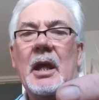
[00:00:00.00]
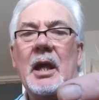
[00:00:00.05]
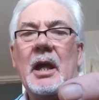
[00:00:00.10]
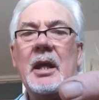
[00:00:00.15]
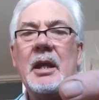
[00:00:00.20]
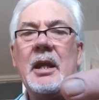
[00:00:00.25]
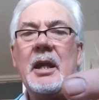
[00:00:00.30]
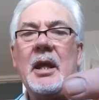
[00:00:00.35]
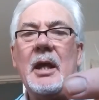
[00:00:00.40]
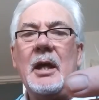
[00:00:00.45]

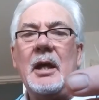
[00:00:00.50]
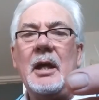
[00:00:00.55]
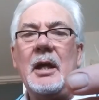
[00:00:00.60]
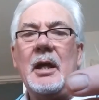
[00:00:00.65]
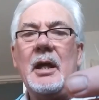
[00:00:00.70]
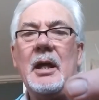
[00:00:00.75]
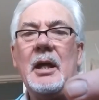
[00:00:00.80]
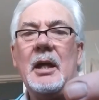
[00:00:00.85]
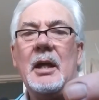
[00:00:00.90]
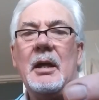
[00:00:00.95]
And
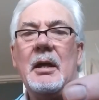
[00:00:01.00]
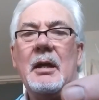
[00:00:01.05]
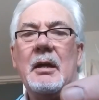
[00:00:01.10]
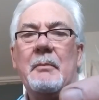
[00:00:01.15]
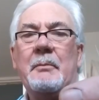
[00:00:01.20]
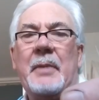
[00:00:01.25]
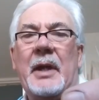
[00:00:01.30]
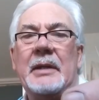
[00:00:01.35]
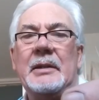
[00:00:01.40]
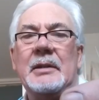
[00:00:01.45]

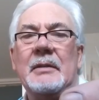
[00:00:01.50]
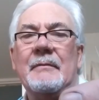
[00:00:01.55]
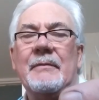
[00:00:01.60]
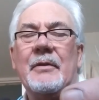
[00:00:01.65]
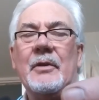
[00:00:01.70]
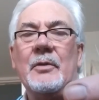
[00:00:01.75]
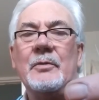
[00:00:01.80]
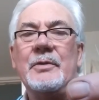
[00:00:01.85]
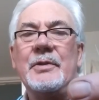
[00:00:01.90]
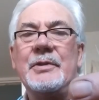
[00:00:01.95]
painting
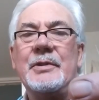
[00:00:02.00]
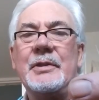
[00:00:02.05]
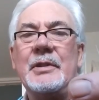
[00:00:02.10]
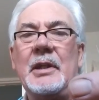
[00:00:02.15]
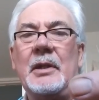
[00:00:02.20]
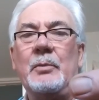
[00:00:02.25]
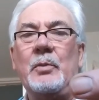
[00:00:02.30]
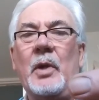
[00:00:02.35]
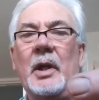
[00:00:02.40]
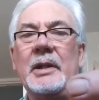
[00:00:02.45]
floats
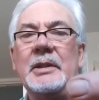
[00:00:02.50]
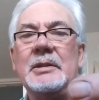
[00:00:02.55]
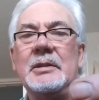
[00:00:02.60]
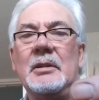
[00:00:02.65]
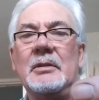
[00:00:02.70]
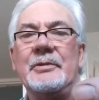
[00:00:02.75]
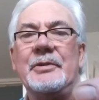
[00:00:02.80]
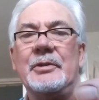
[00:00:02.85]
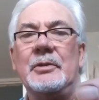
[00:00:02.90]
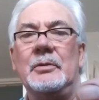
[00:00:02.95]
white
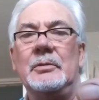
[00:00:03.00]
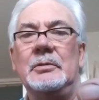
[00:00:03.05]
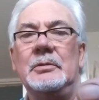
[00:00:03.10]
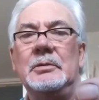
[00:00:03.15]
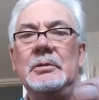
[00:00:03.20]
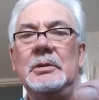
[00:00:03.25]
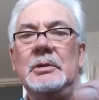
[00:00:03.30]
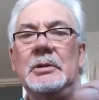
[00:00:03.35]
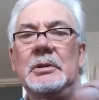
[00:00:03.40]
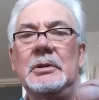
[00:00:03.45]
also,
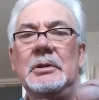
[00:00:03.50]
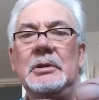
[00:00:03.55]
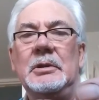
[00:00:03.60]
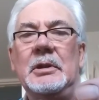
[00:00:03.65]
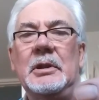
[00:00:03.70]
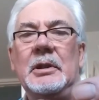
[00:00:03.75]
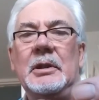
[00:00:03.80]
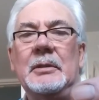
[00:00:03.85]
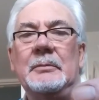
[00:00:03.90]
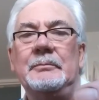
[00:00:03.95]

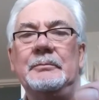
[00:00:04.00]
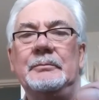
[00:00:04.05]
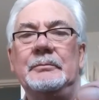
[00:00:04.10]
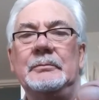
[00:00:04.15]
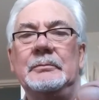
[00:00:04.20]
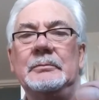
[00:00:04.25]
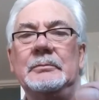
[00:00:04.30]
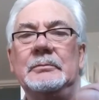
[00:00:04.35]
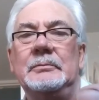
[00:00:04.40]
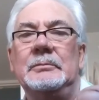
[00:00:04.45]

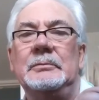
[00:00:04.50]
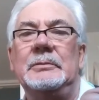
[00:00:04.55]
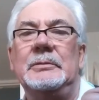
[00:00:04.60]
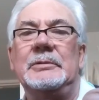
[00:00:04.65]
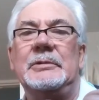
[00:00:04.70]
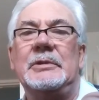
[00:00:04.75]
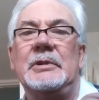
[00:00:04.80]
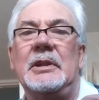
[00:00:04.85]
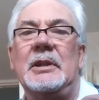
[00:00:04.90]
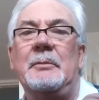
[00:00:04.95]

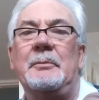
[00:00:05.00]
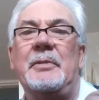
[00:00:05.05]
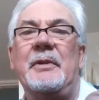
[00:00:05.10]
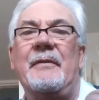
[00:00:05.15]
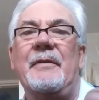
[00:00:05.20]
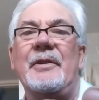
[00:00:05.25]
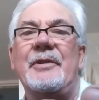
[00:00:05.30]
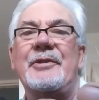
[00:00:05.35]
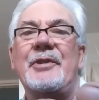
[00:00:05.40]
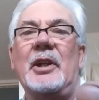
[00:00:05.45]
it's a little bit
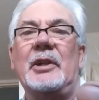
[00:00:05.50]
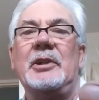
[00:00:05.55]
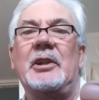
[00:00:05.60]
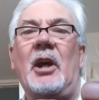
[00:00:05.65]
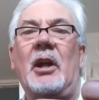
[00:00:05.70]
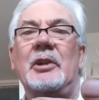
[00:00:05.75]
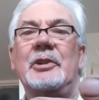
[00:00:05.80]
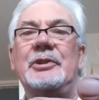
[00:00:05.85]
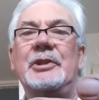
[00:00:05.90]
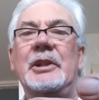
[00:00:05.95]
of a
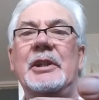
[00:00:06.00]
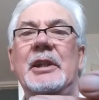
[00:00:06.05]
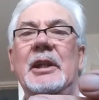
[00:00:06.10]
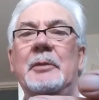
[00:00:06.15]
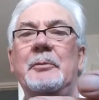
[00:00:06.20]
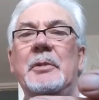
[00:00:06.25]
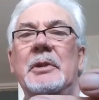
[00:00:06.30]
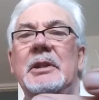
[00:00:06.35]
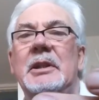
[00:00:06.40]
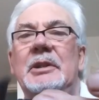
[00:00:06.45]
psychology
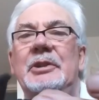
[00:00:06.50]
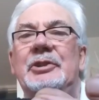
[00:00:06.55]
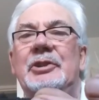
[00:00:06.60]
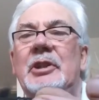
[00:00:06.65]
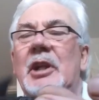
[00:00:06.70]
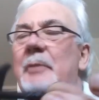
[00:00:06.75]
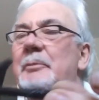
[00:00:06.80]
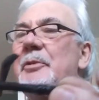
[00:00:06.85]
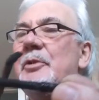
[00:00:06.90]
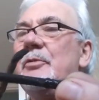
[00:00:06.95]
thing, but each
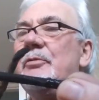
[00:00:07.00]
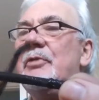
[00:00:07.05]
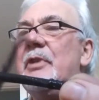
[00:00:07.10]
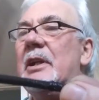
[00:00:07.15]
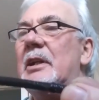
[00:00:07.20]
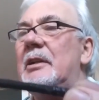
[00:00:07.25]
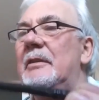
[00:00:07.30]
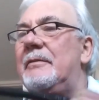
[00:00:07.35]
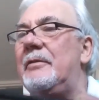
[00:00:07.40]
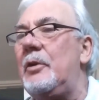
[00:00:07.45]
time you
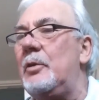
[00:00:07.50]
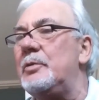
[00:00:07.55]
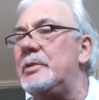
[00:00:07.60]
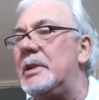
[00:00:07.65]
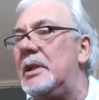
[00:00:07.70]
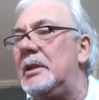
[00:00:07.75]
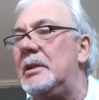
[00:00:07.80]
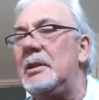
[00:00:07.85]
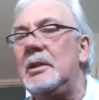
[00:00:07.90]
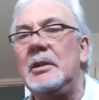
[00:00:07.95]
reel your float
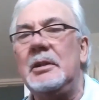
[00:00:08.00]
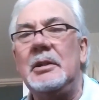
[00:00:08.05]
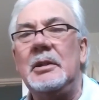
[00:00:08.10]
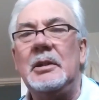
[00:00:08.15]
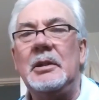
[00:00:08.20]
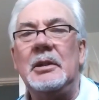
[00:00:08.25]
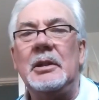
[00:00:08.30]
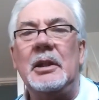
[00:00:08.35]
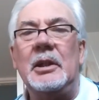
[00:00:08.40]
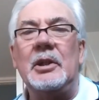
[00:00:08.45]
in
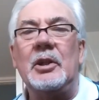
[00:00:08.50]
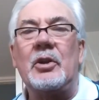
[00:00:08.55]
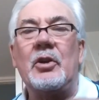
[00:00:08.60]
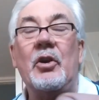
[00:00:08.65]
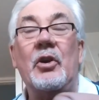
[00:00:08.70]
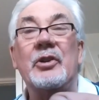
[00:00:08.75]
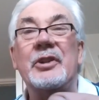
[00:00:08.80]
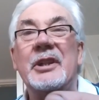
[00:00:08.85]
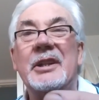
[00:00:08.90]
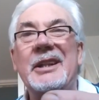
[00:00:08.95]
the
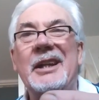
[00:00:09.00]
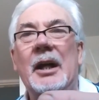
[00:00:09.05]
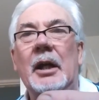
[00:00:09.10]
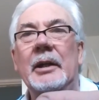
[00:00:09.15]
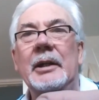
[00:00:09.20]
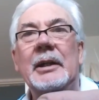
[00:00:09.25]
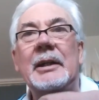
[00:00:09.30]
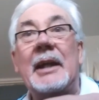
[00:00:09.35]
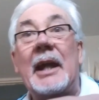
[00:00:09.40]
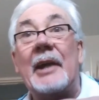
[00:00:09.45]
corner of the eye,
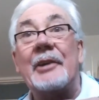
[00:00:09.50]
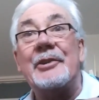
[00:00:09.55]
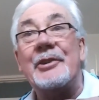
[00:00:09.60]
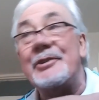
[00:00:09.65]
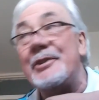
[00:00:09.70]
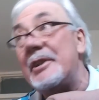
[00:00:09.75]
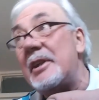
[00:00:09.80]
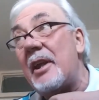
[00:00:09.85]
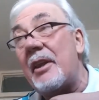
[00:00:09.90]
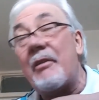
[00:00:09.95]
it
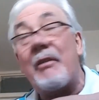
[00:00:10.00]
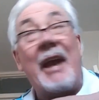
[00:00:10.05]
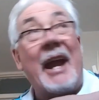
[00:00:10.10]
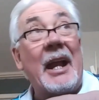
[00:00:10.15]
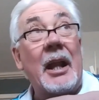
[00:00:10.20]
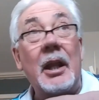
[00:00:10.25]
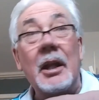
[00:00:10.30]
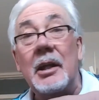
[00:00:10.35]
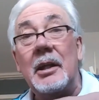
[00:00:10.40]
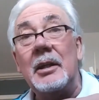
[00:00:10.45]
catches the other
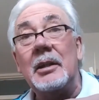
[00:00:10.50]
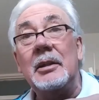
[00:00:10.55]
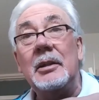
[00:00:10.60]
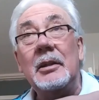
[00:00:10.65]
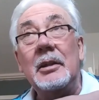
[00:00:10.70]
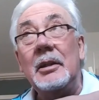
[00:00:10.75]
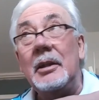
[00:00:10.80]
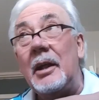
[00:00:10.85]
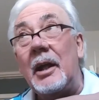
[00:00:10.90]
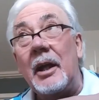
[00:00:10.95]
angler
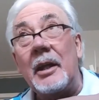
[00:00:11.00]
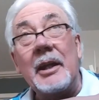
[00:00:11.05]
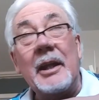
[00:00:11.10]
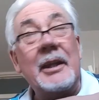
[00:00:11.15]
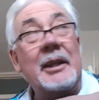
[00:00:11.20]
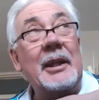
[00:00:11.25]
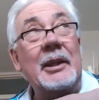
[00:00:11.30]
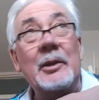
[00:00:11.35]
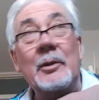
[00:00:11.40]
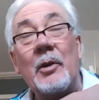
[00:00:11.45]
and they
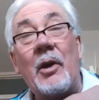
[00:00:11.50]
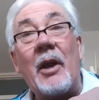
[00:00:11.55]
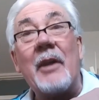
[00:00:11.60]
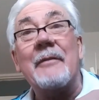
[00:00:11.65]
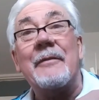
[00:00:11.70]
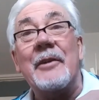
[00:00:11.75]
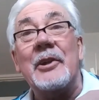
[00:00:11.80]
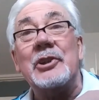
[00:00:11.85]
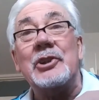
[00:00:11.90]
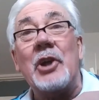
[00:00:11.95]
think you've got a
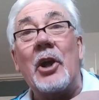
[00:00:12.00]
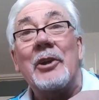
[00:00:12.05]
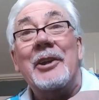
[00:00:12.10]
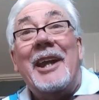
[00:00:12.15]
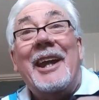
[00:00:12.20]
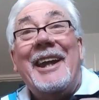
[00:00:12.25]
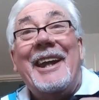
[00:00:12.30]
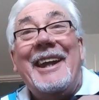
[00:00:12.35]
fish on.